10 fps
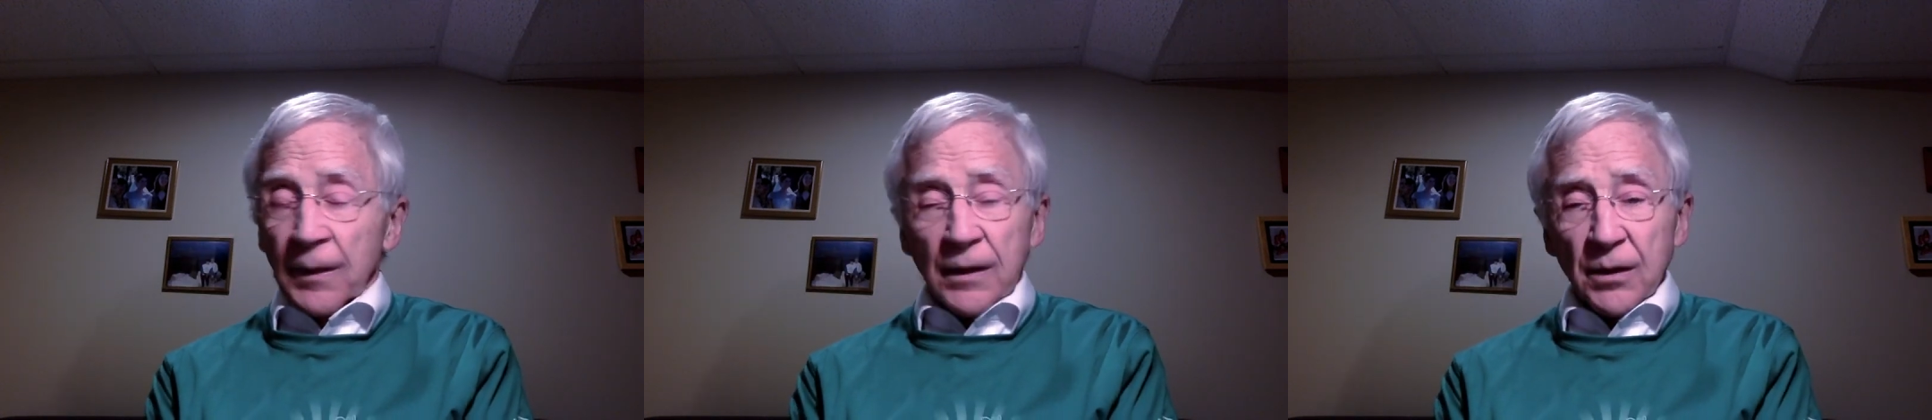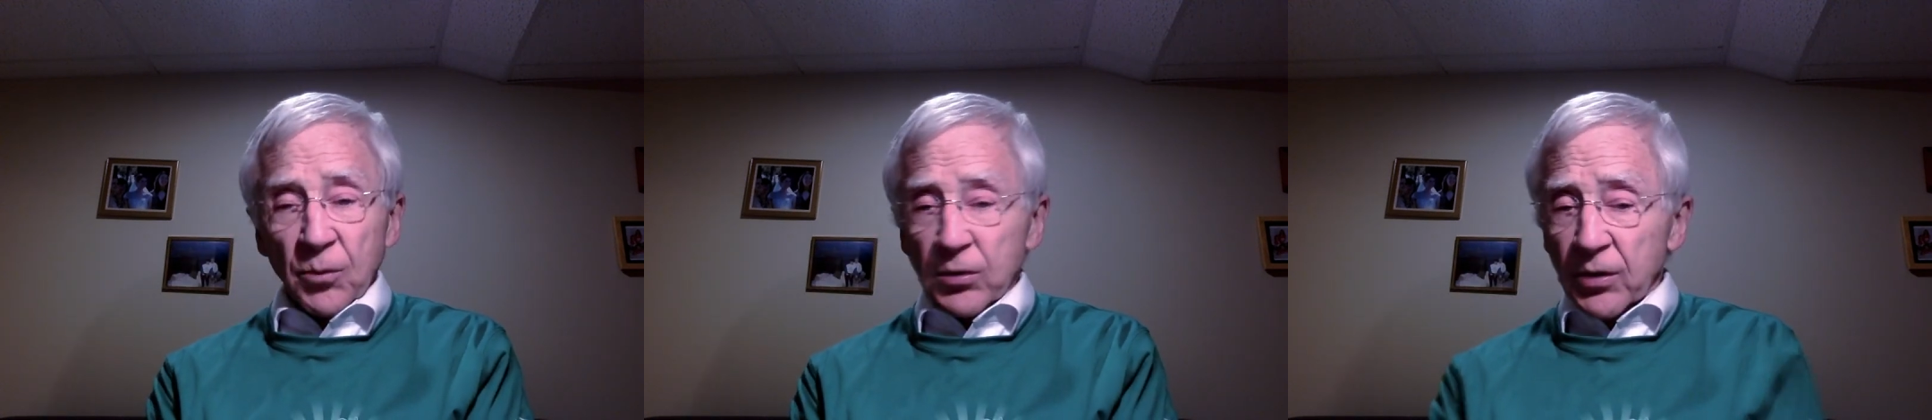you
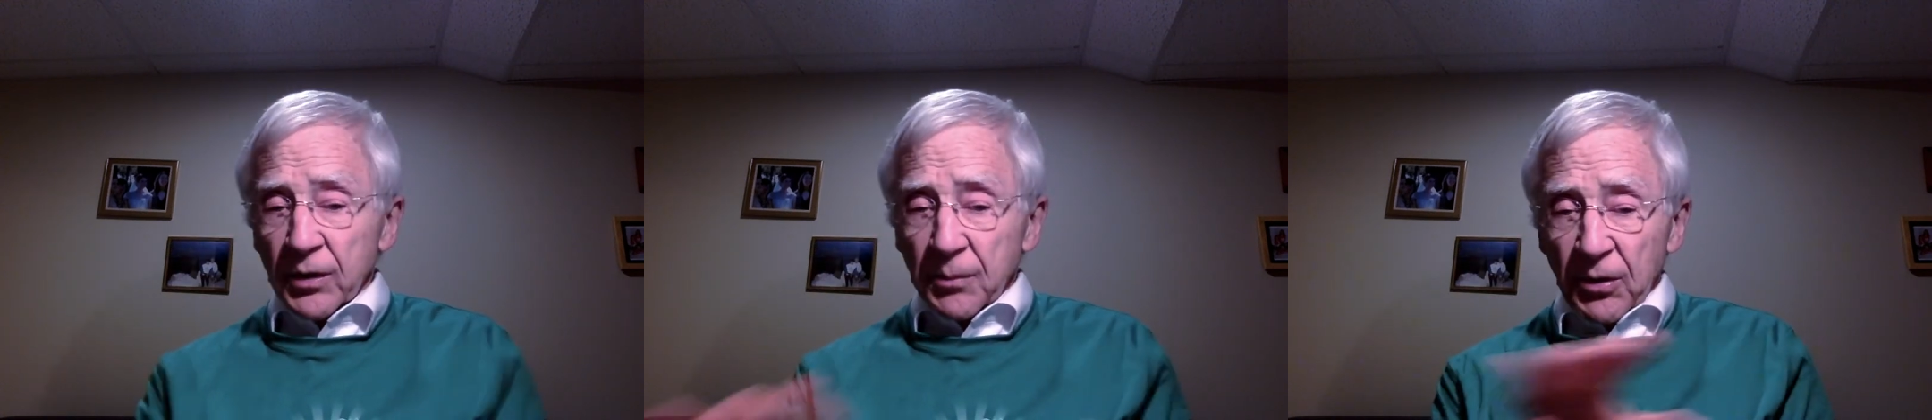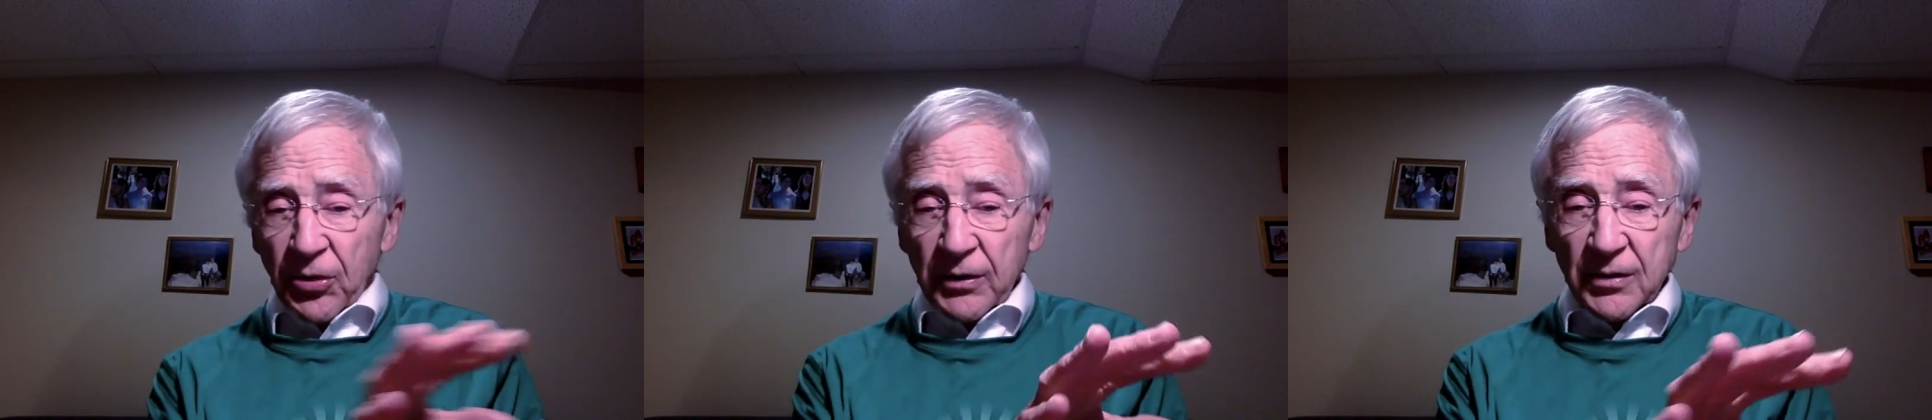know we're talking
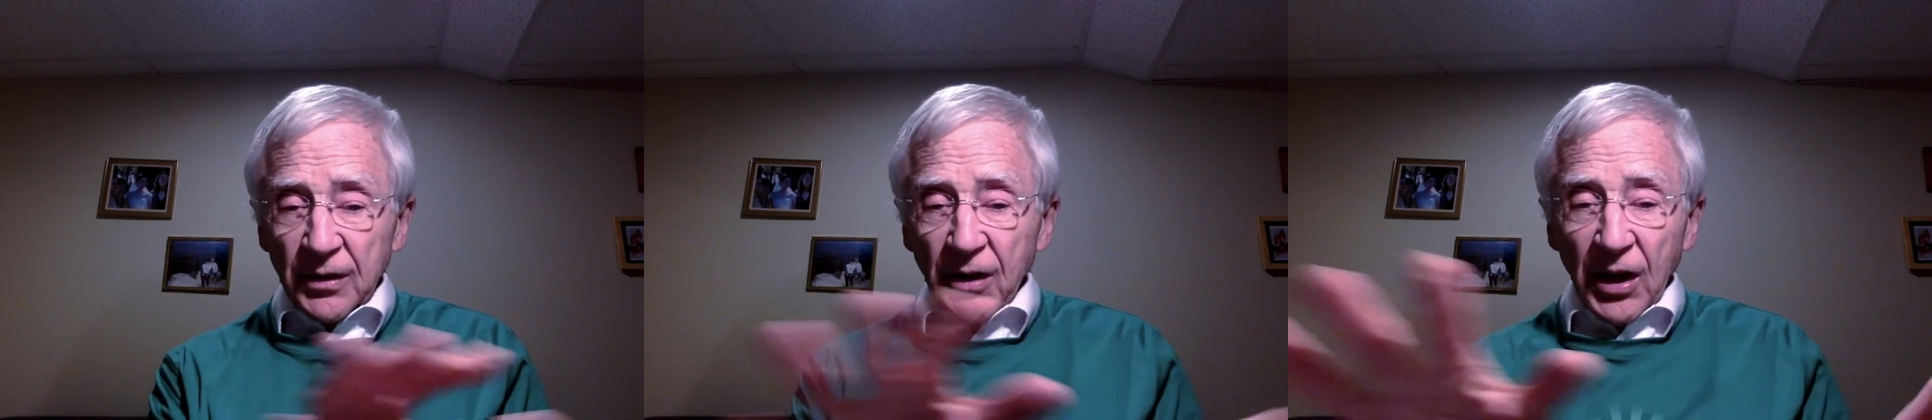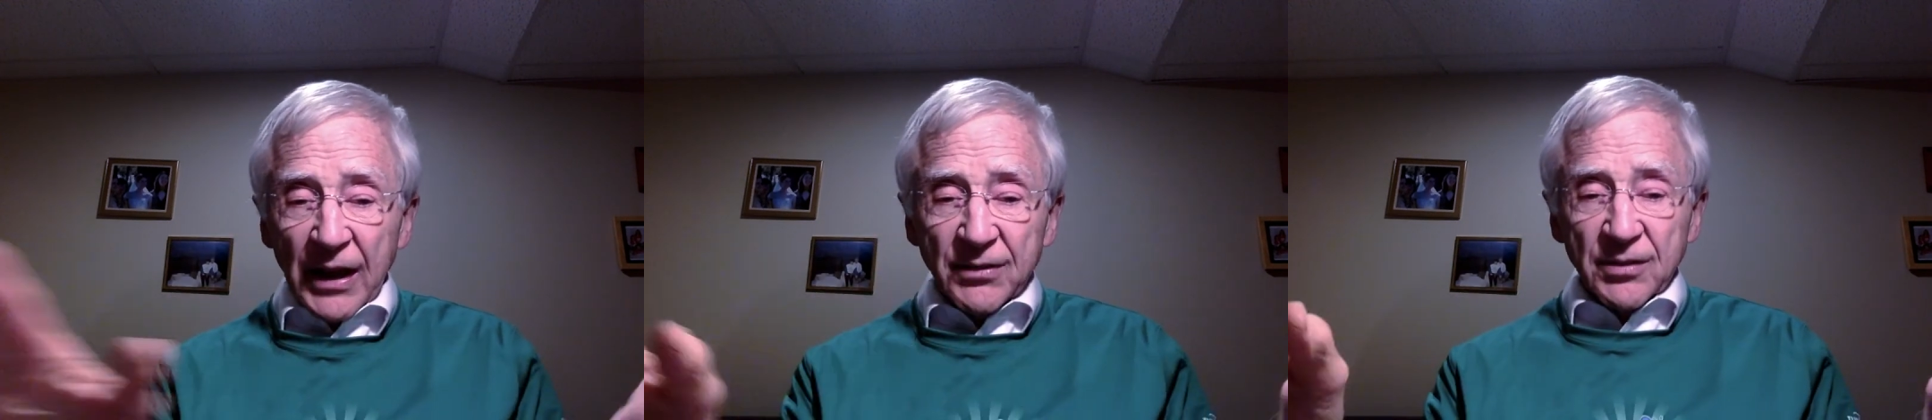about things in
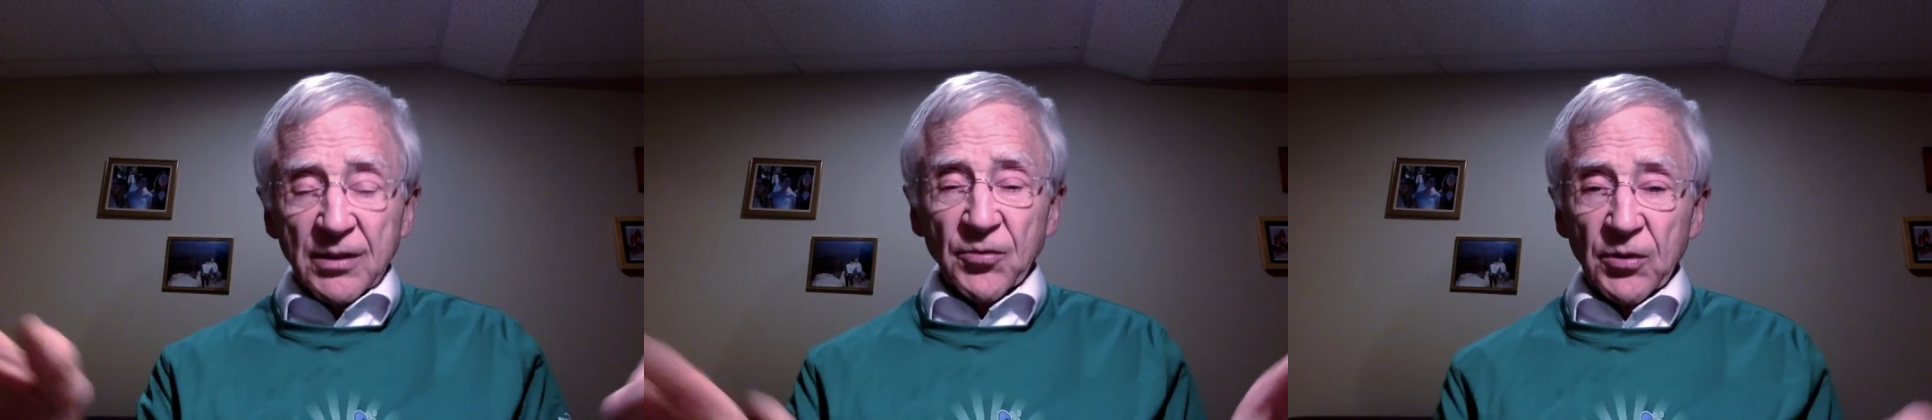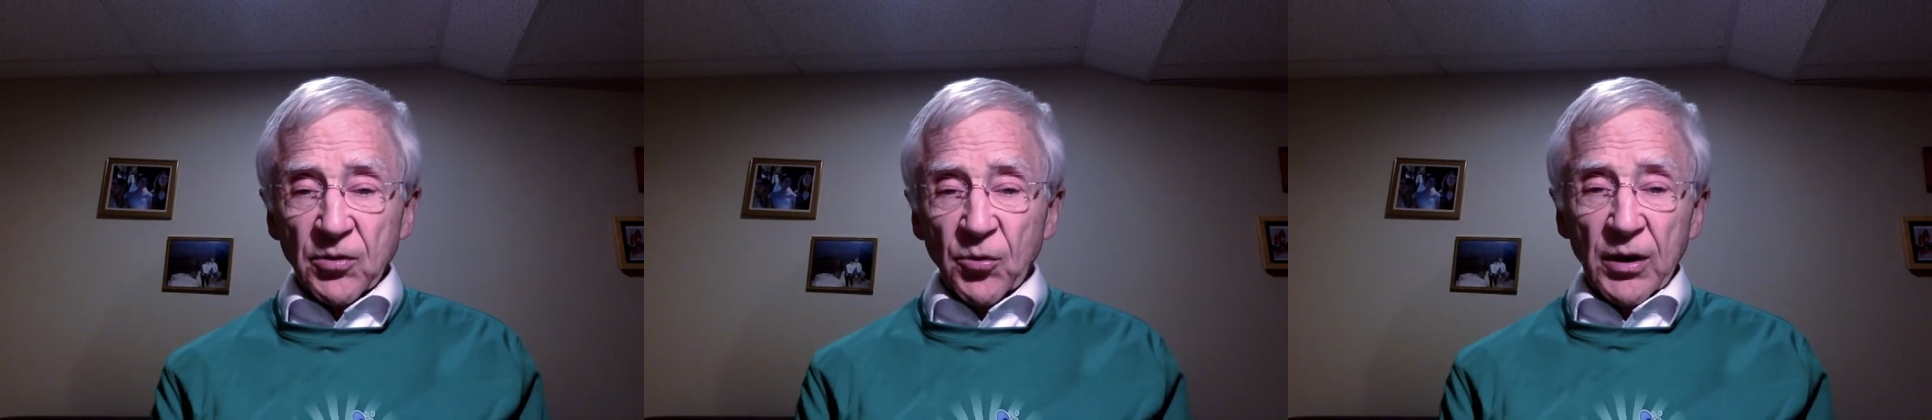lots of
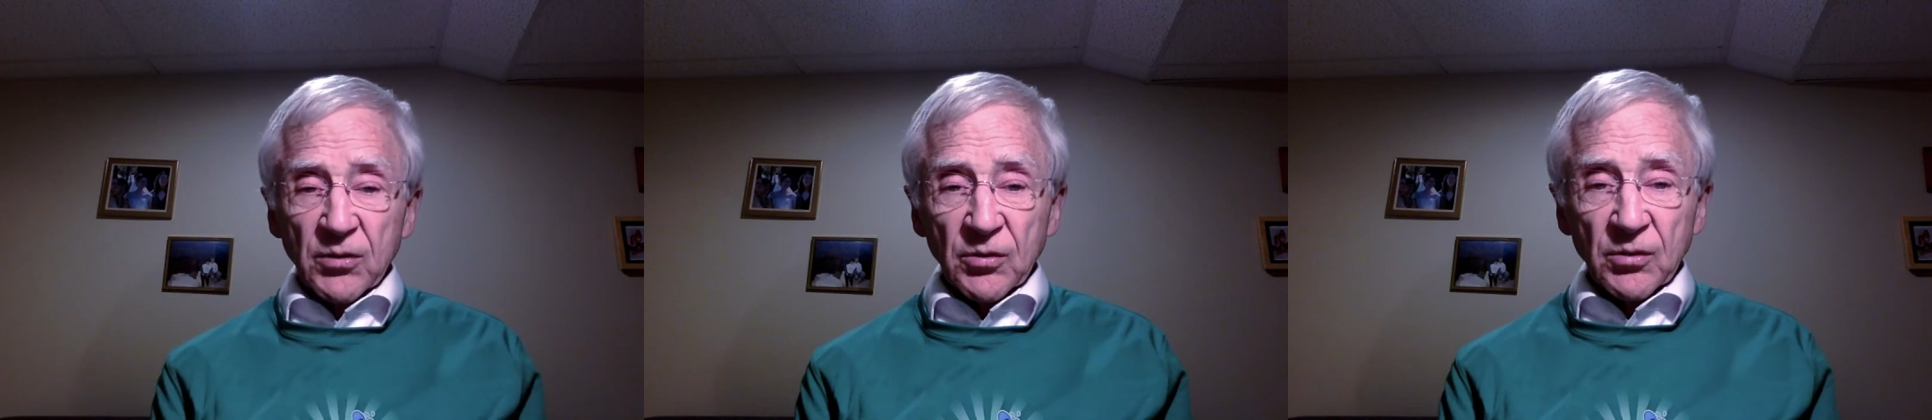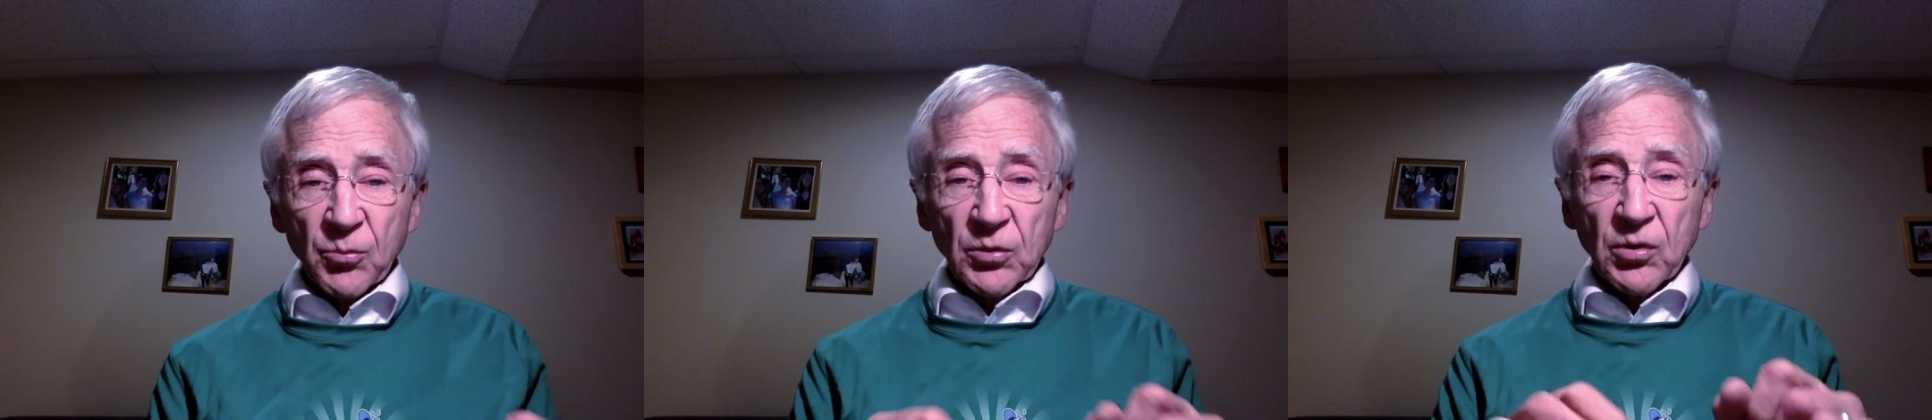different
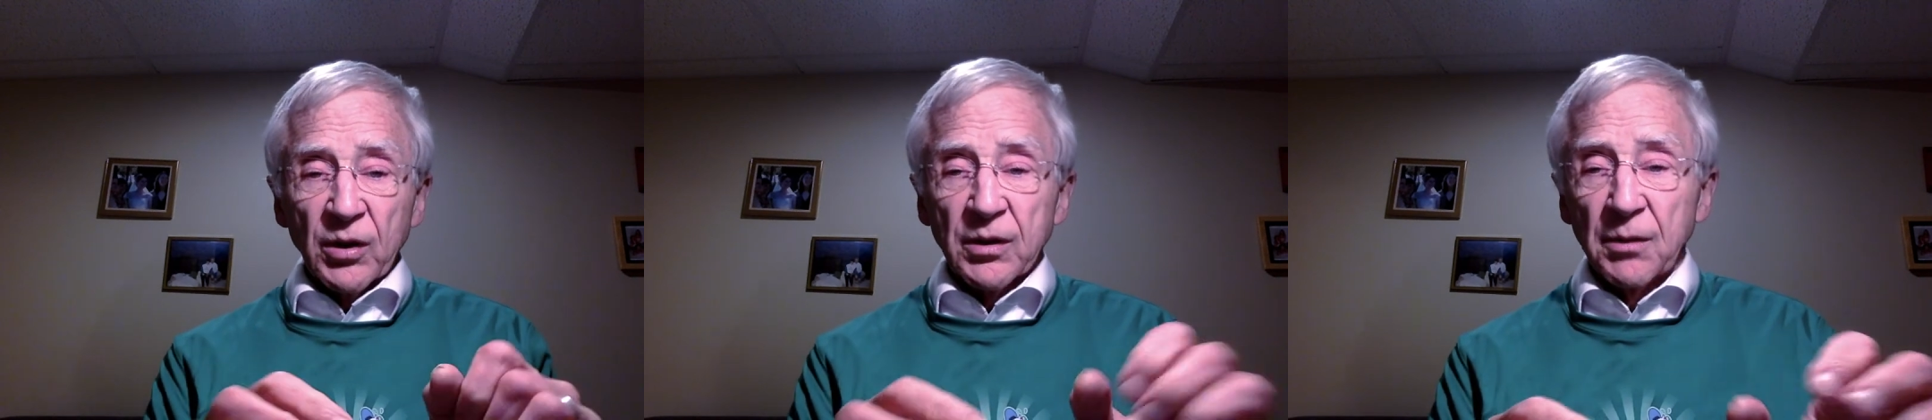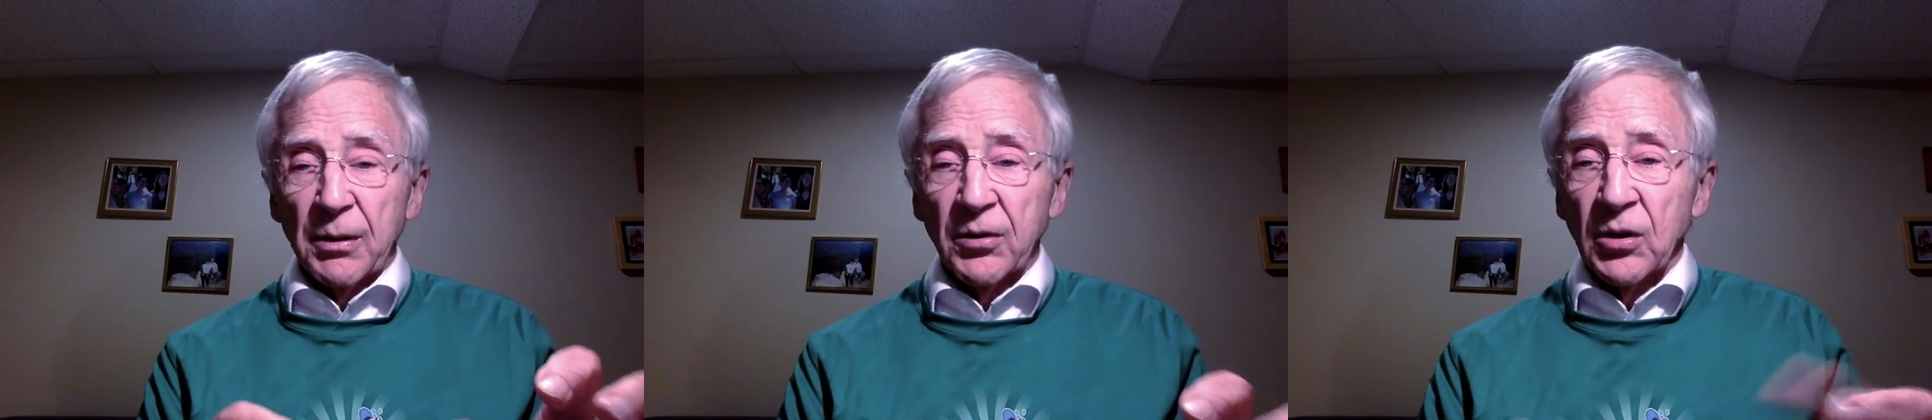directions we're talking
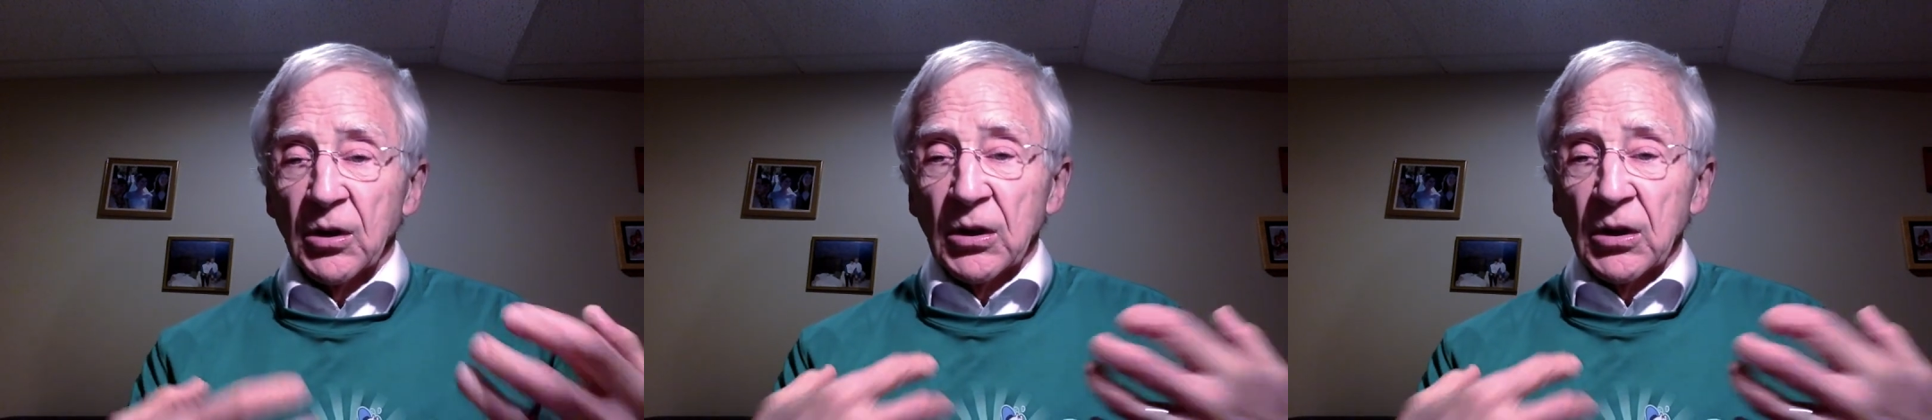about